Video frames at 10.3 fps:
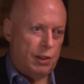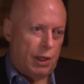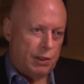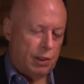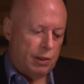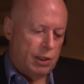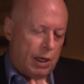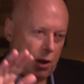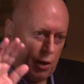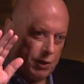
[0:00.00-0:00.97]
As the
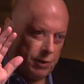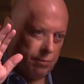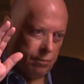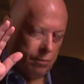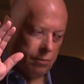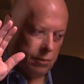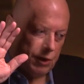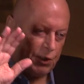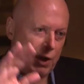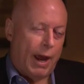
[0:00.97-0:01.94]
towers
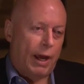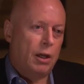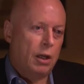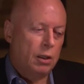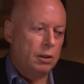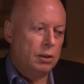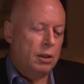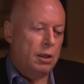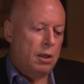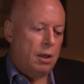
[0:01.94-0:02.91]
sank,
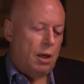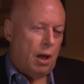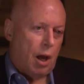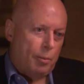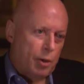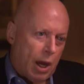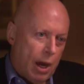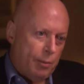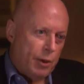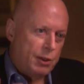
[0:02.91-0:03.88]
up
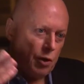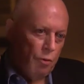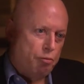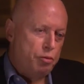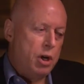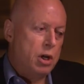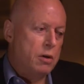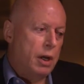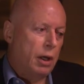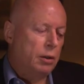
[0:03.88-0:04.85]
came this sort of
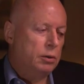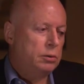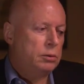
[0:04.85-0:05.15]
billowing